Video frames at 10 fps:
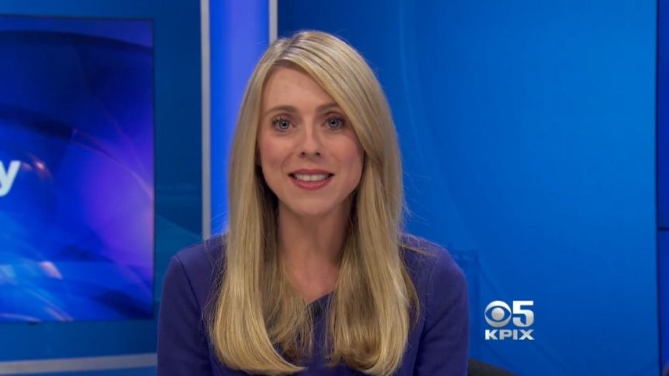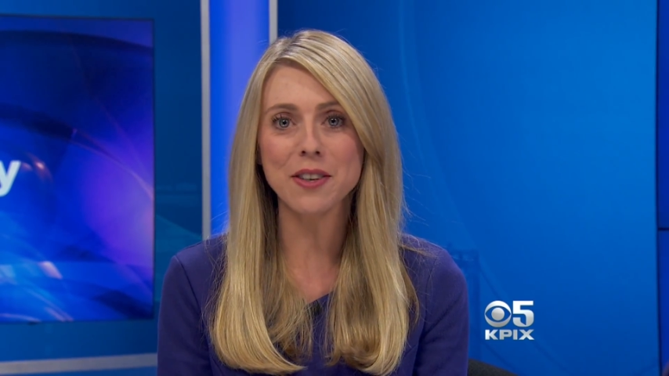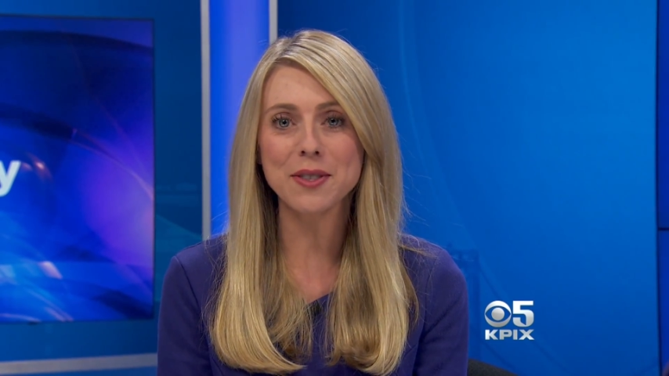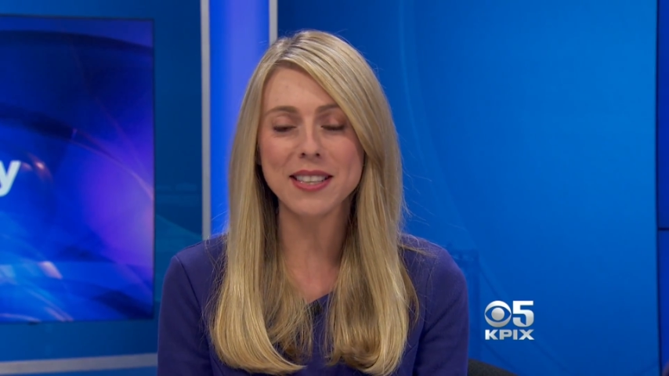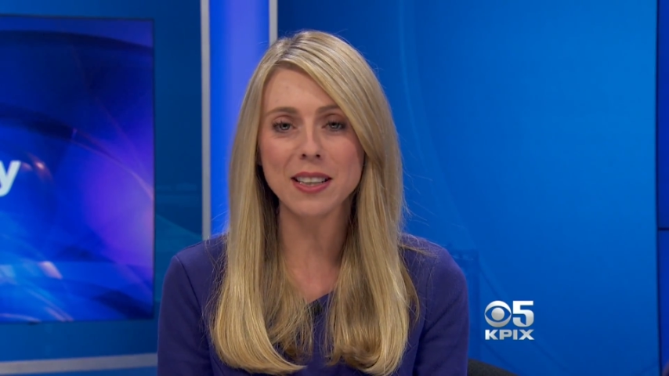they
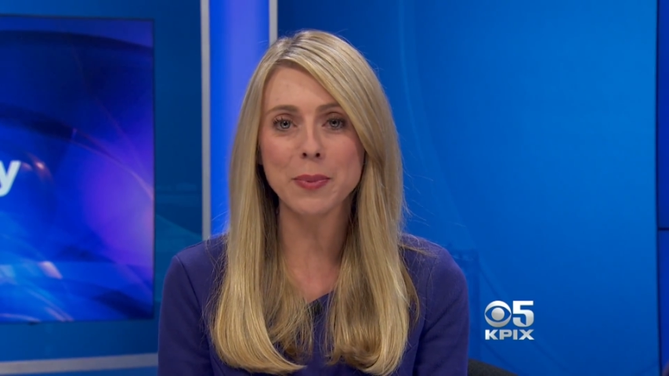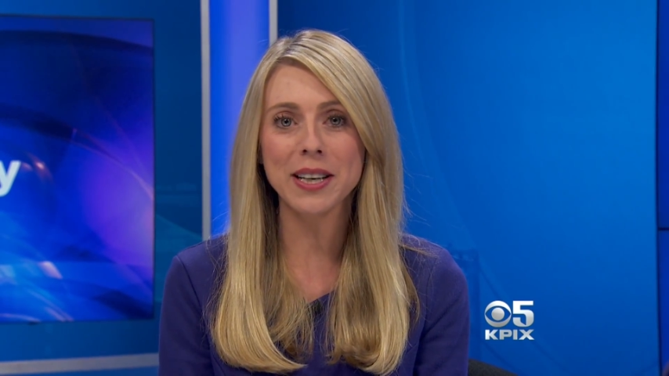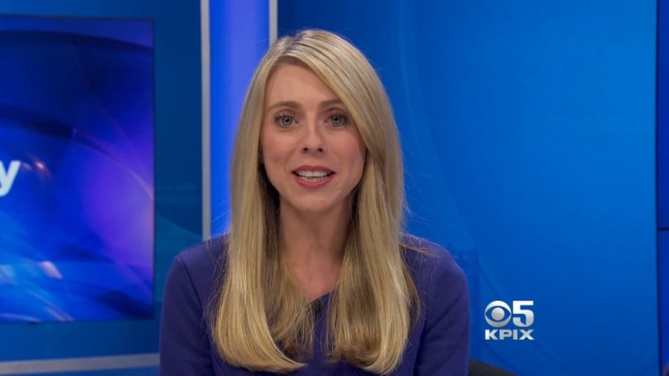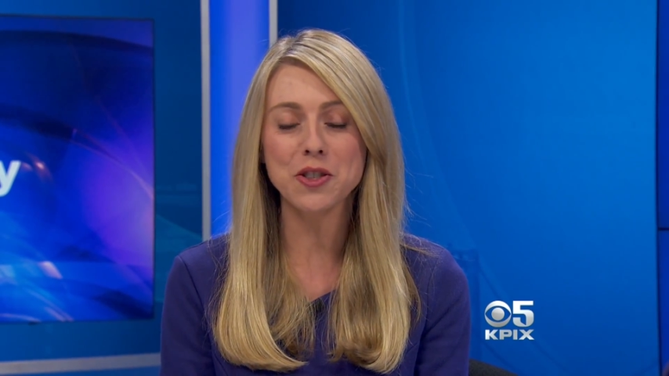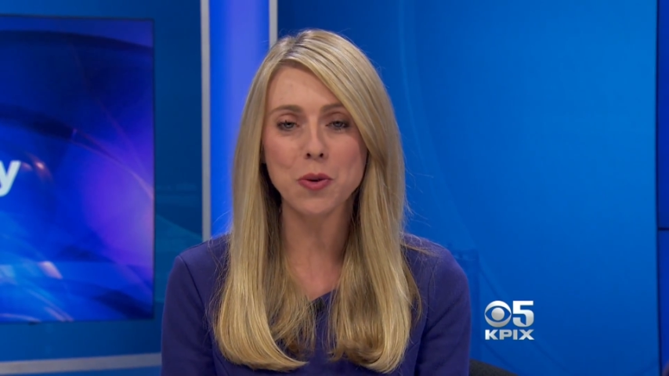are
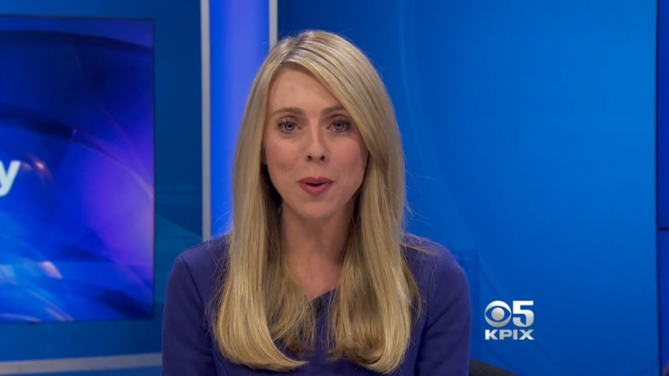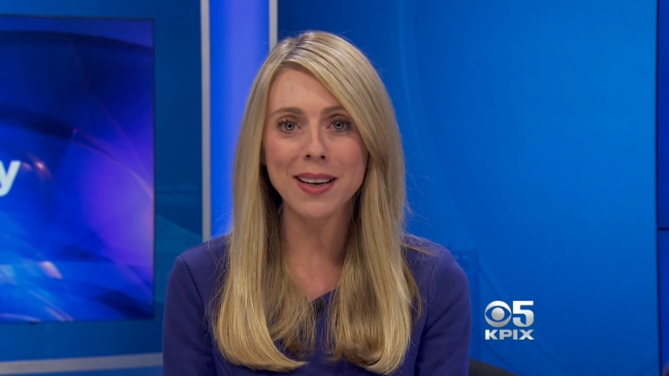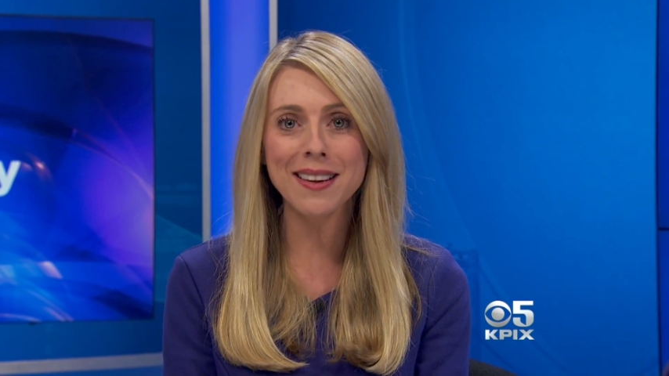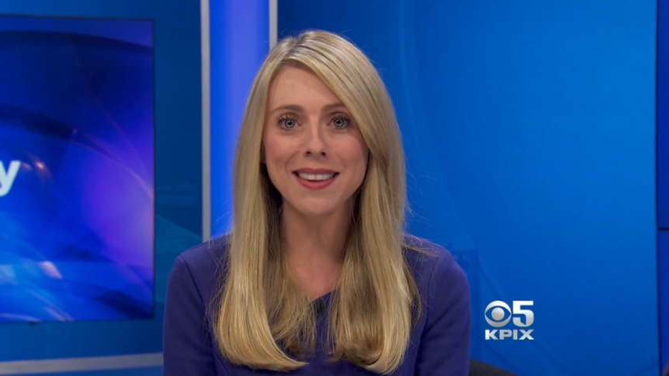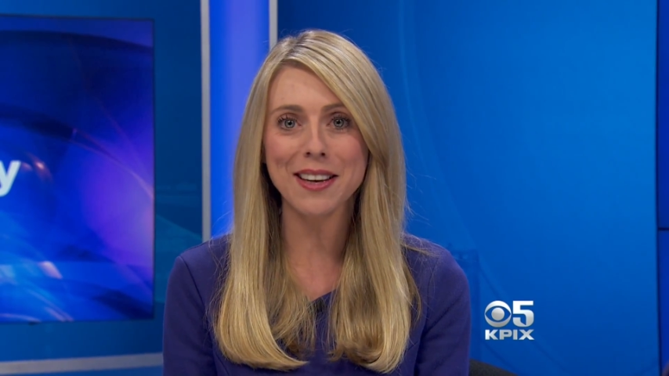celebrating a
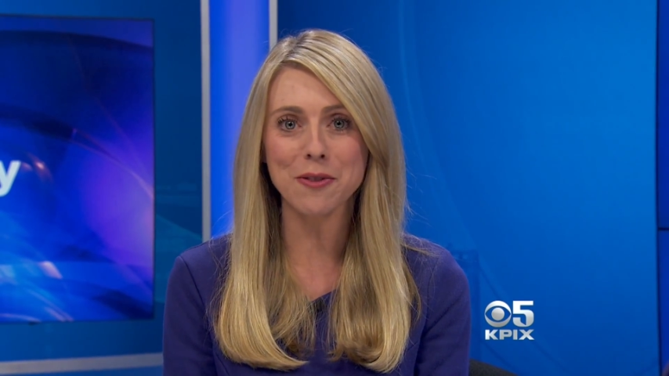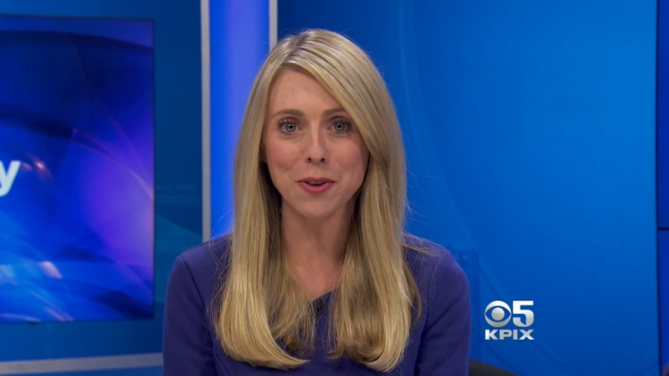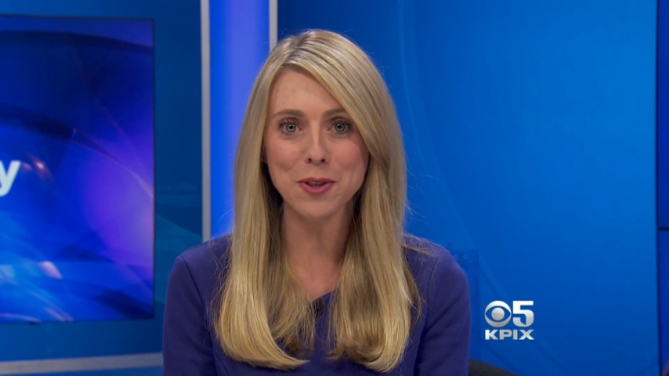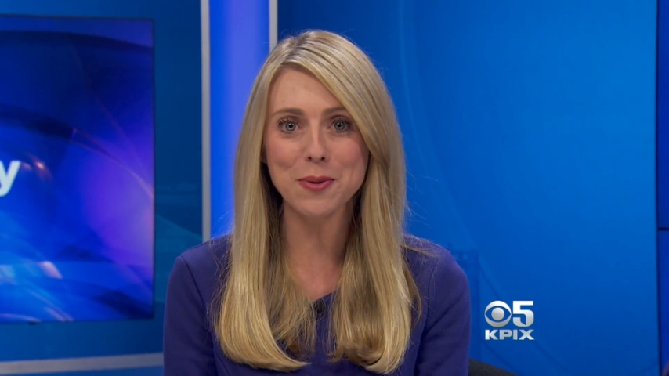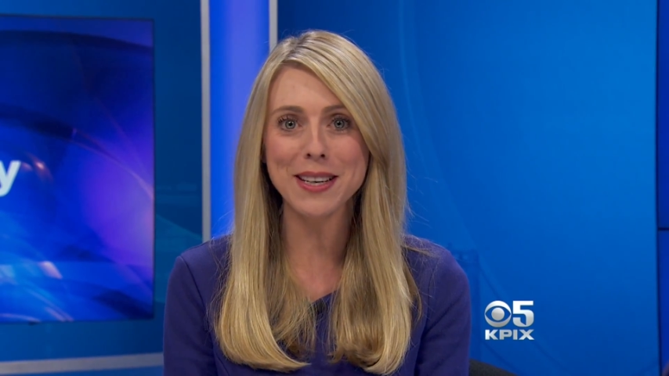20th
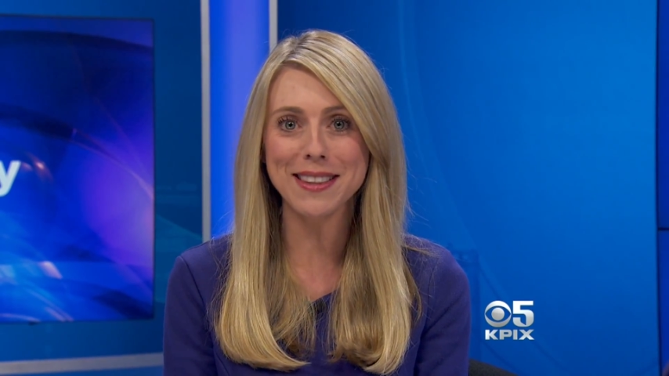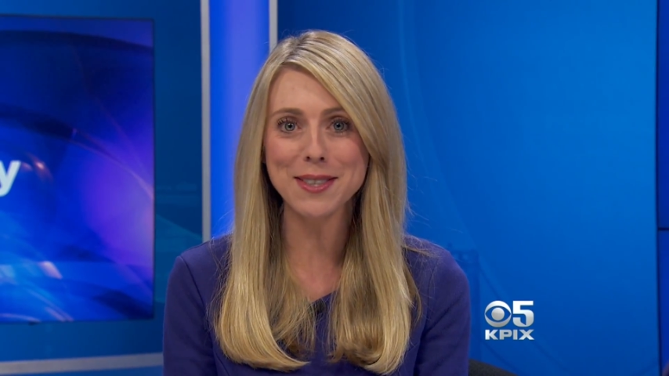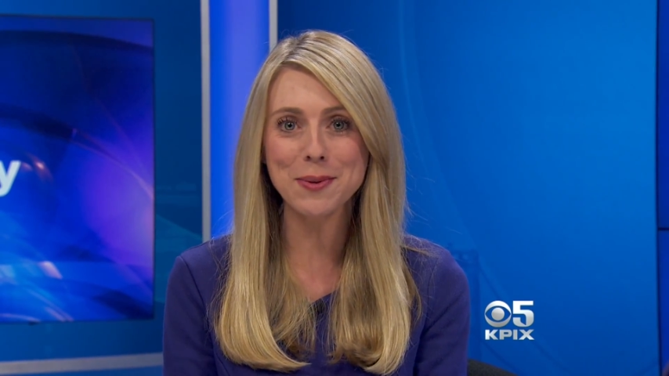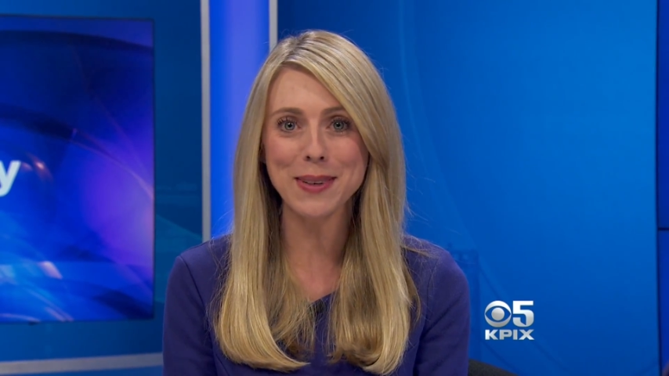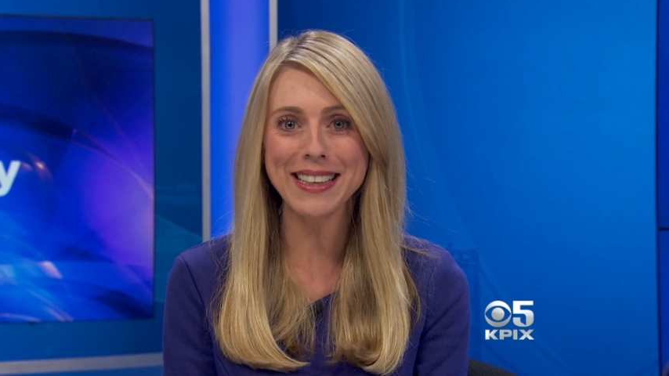anniversary
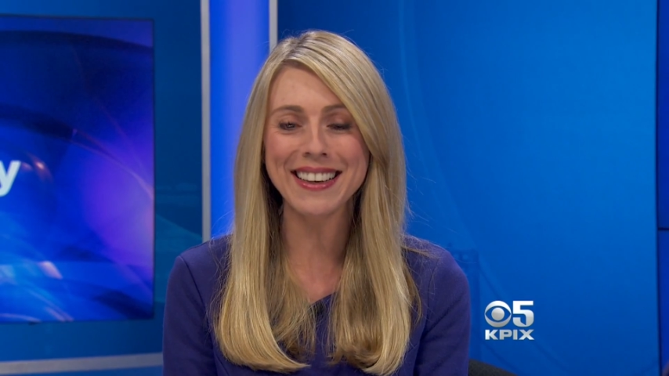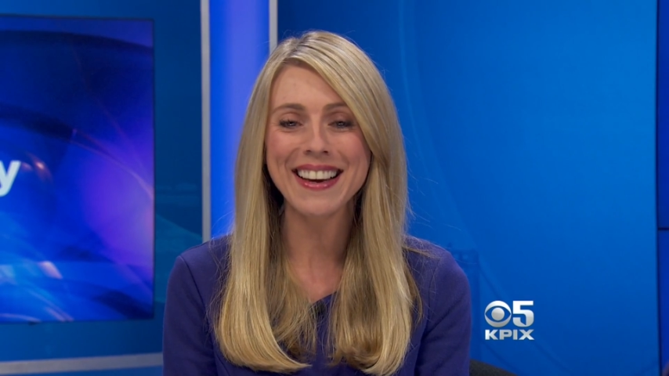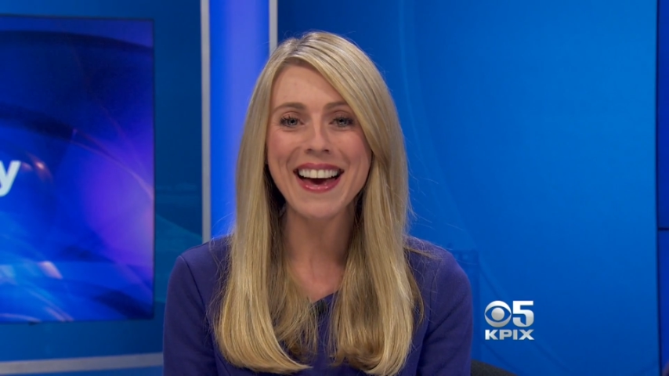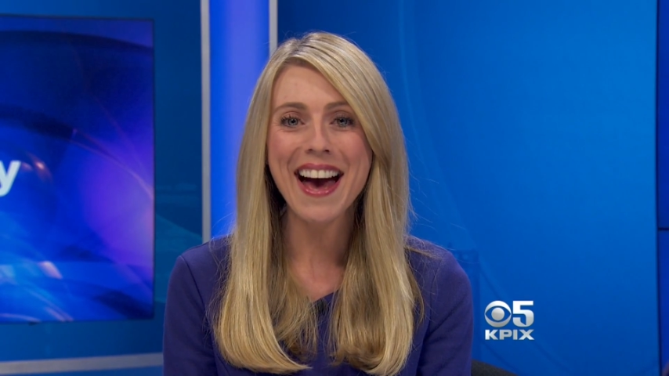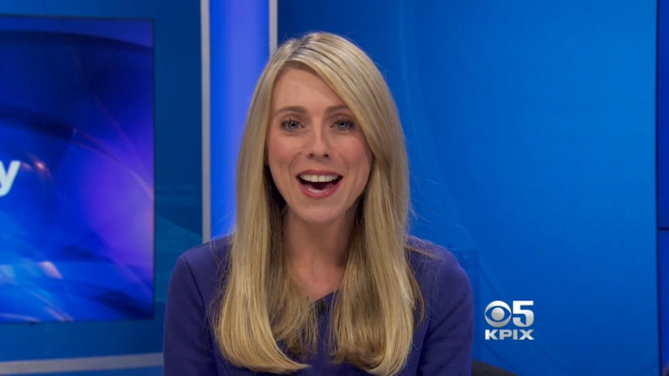this week.
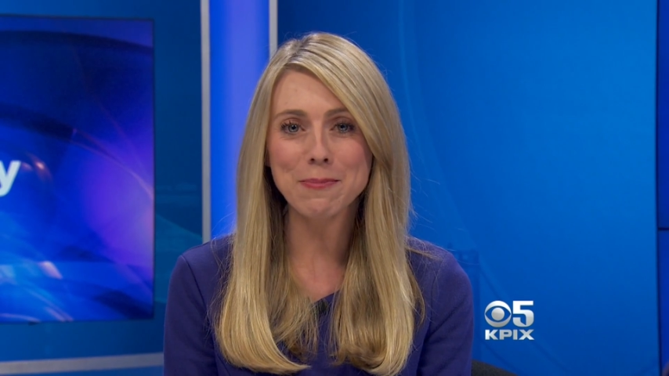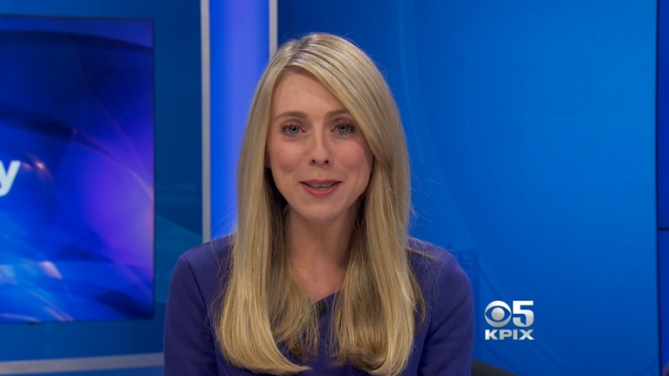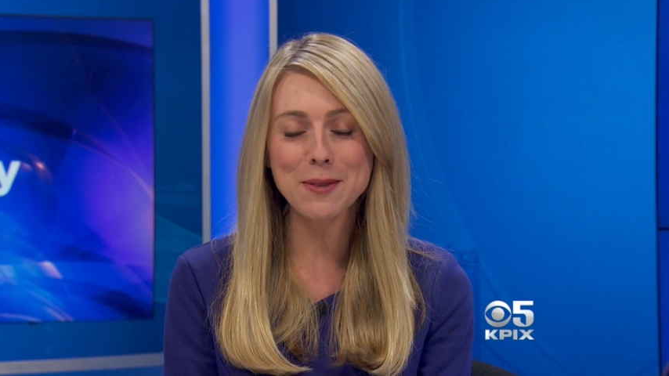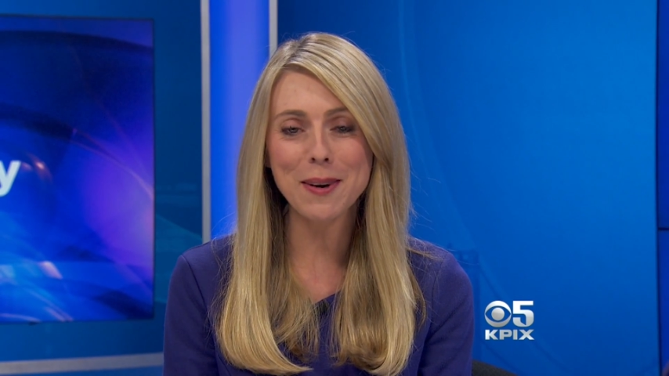And please